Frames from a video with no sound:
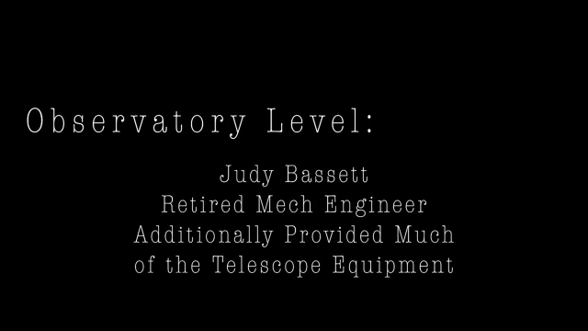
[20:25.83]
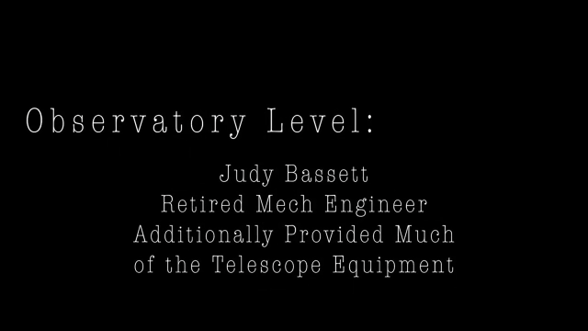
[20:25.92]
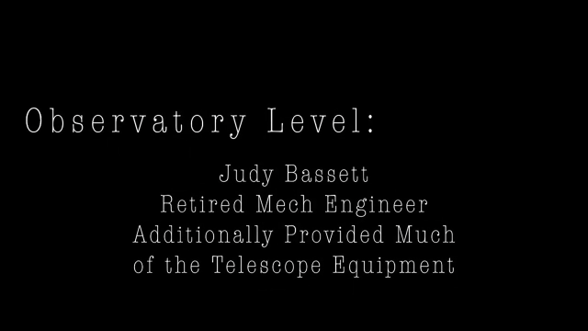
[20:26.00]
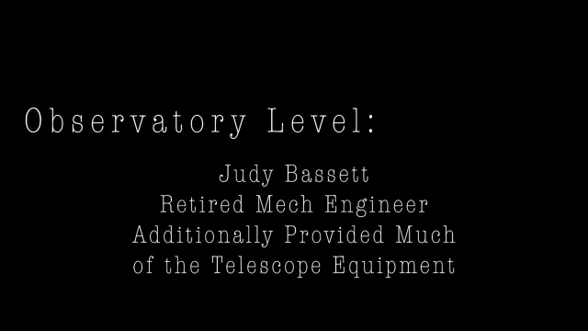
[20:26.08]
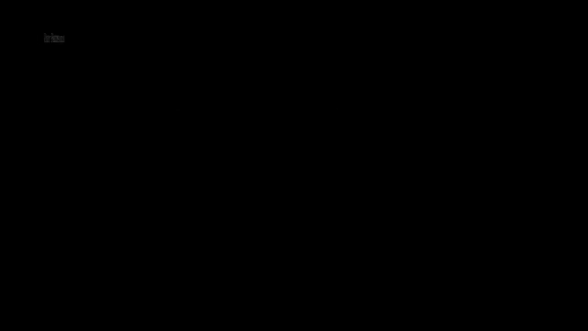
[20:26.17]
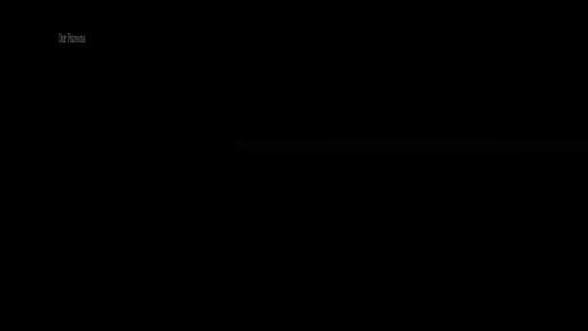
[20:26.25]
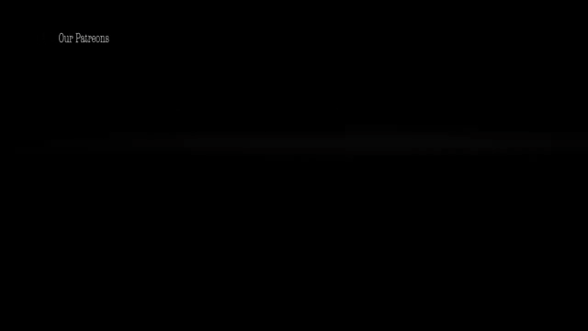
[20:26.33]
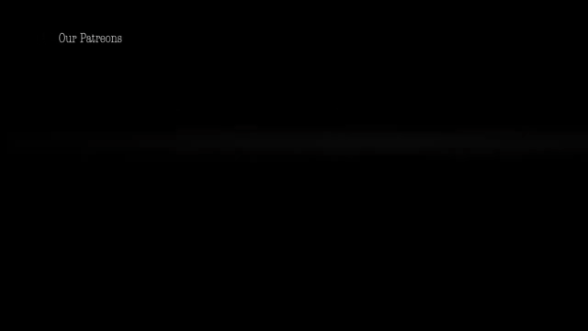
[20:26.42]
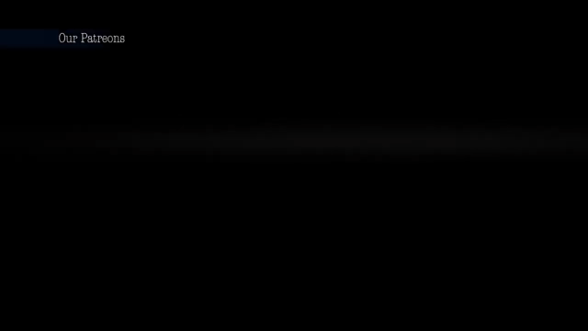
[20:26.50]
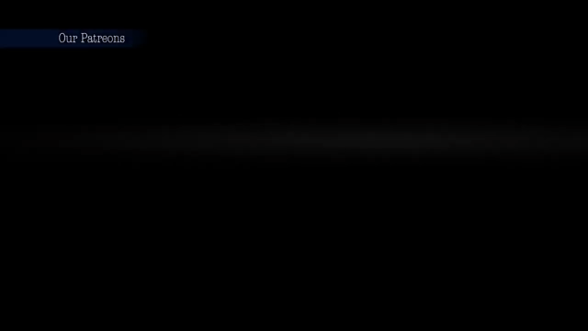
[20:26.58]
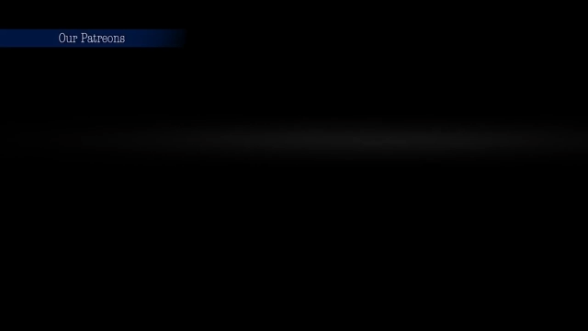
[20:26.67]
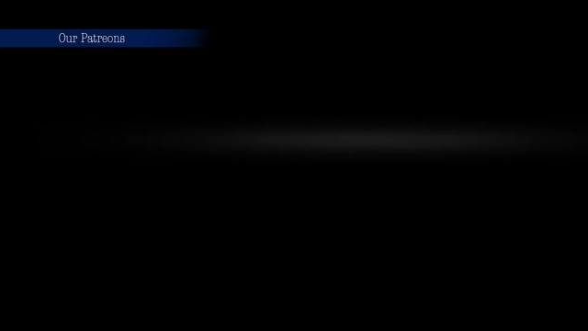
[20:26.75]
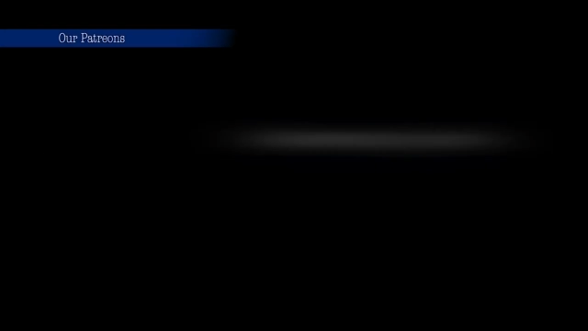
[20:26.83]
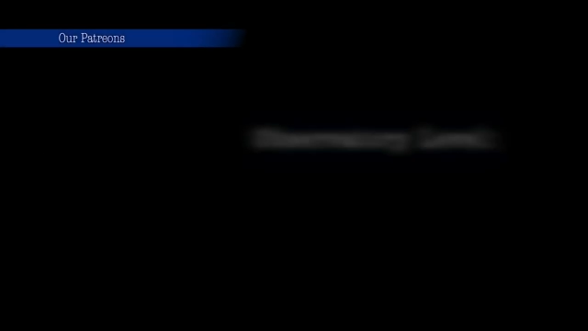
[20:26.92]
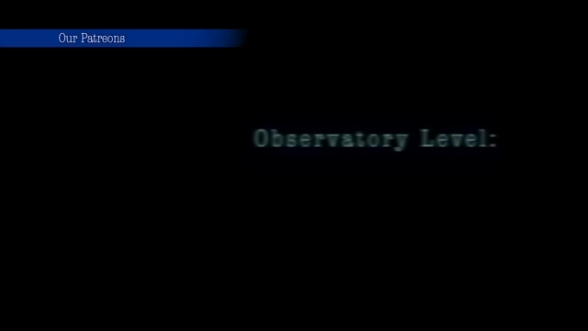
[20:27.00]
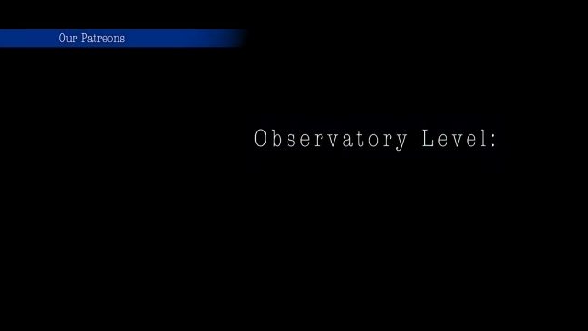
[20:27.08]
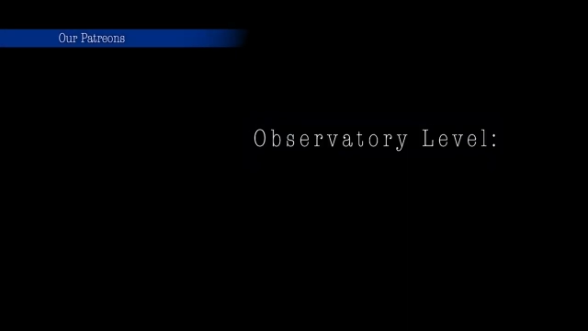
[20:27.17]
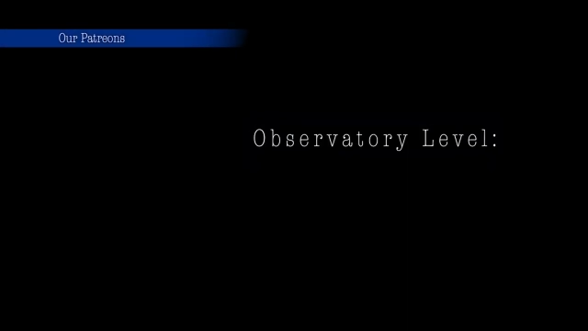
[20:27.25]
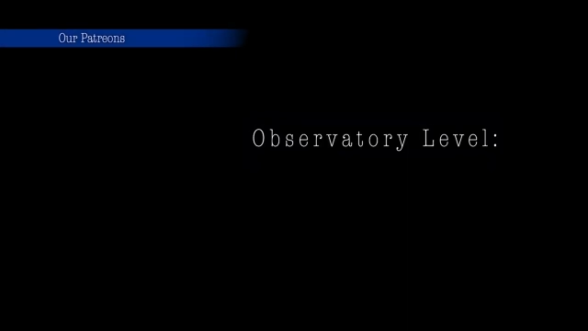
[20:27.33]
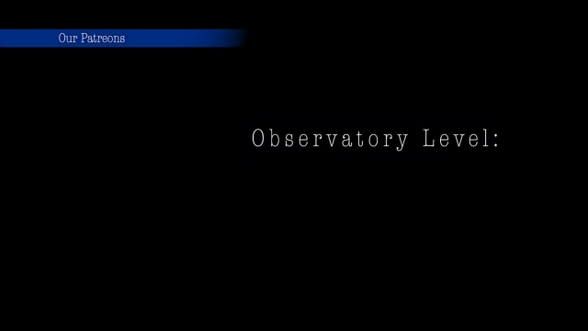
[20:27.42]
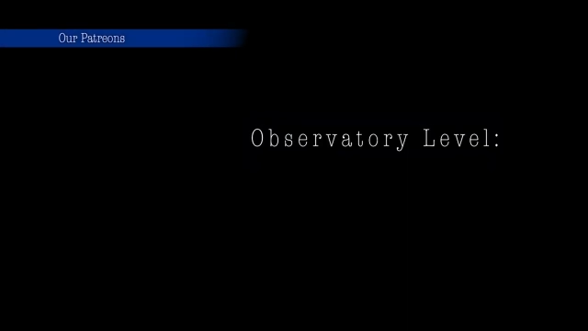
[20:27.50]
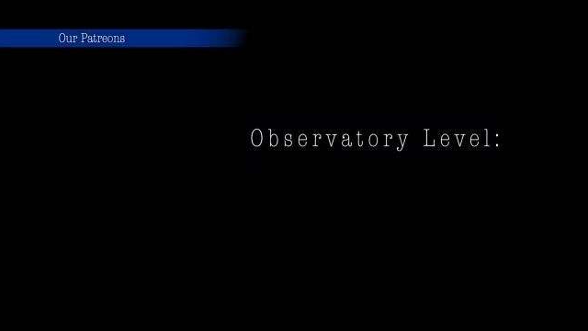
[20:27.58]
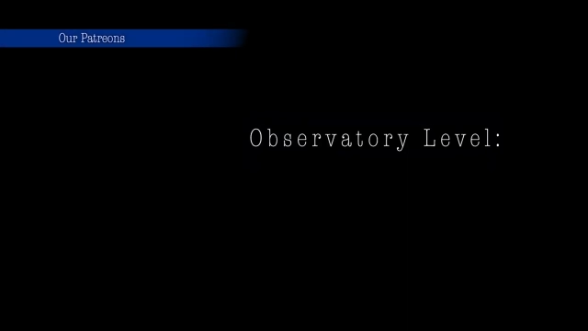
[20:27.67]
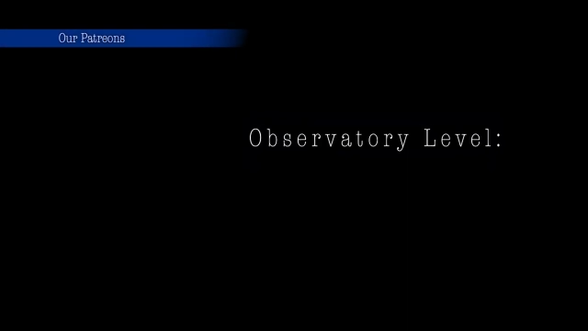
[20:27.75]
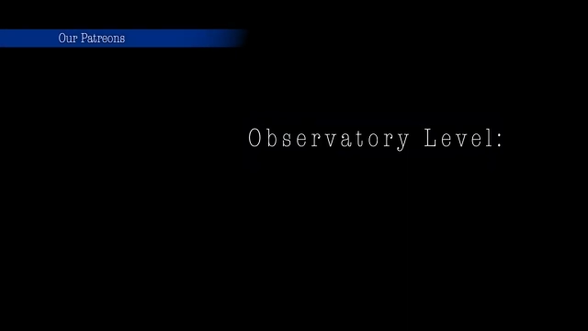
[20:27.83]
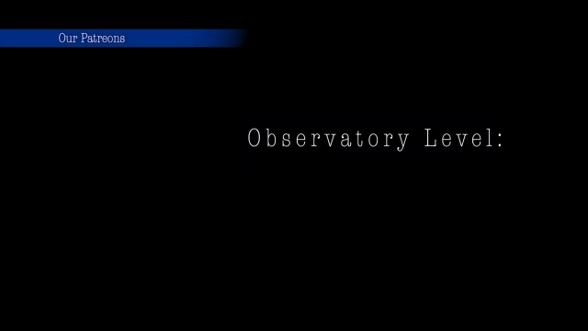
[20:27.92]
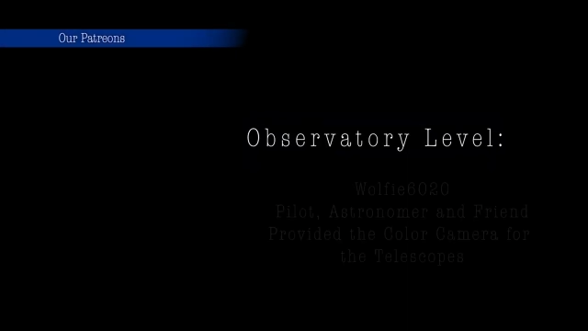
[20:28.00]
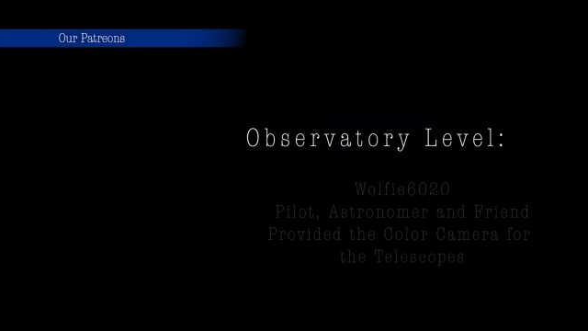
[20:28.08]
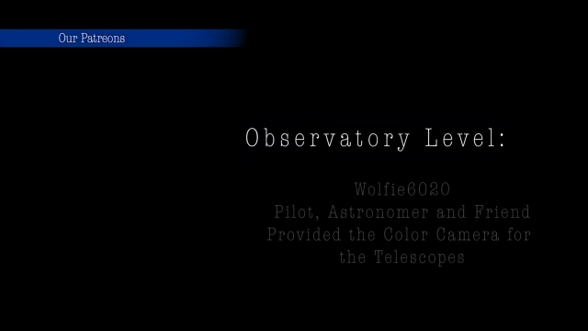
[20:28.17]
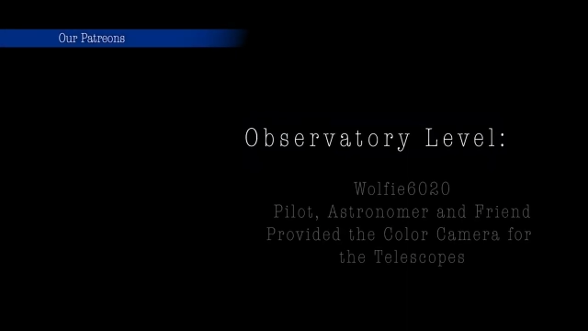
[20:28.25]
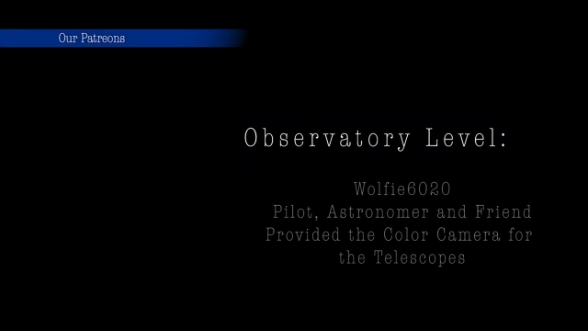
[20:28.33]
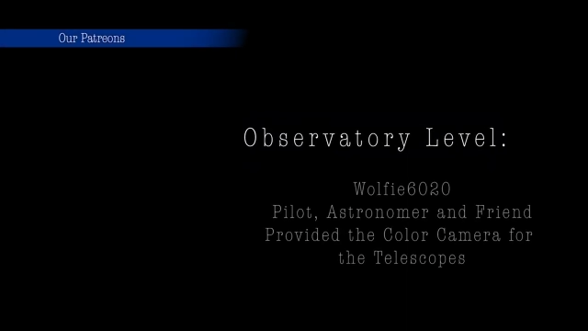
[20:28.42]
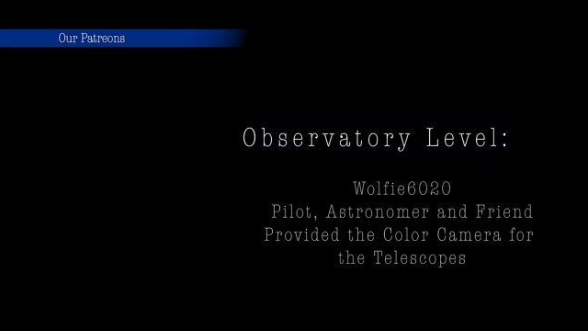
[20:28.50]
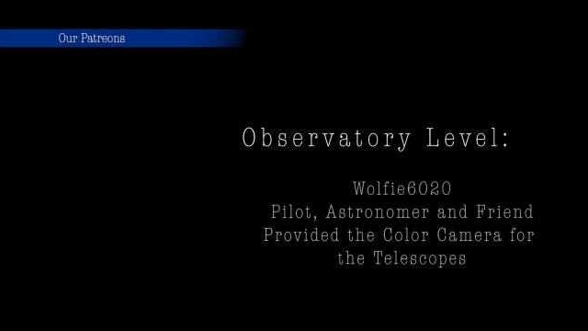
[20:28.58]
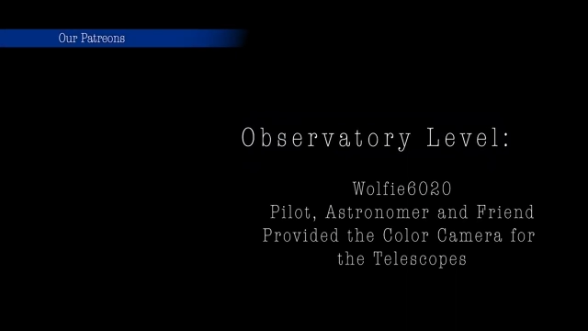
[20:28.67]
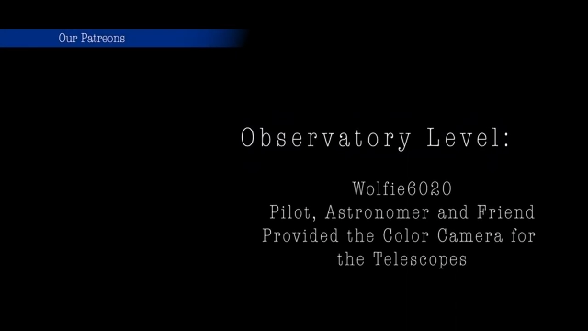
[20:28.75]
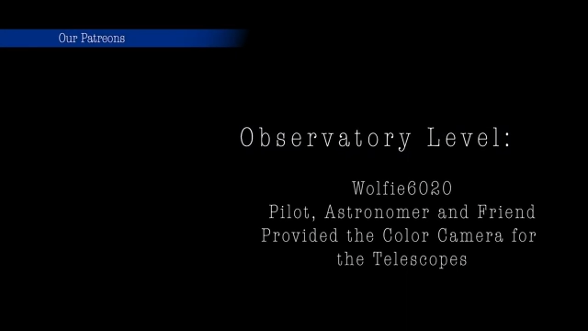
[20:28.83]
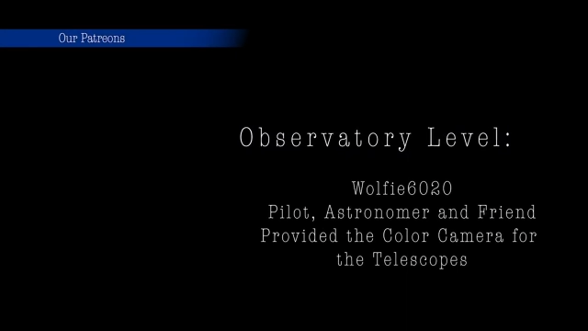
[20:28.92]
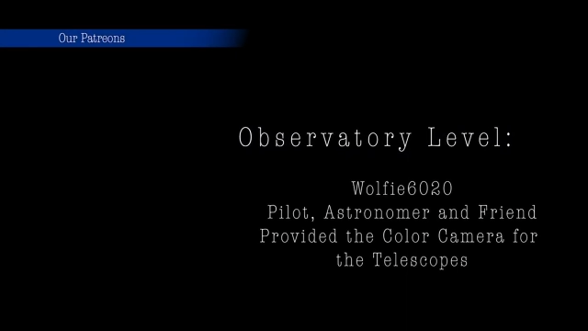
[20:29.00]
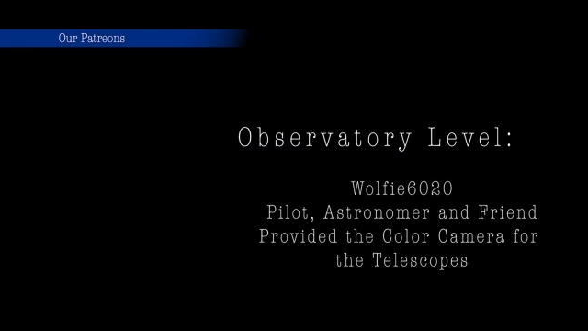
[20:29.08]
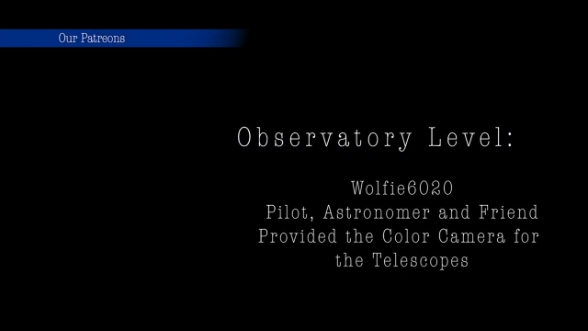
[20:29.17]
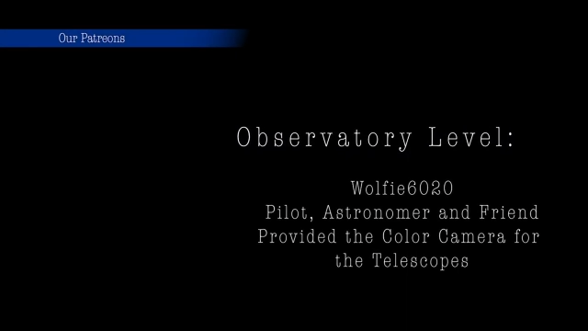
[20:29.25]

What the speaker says: [unreadable: no face in view]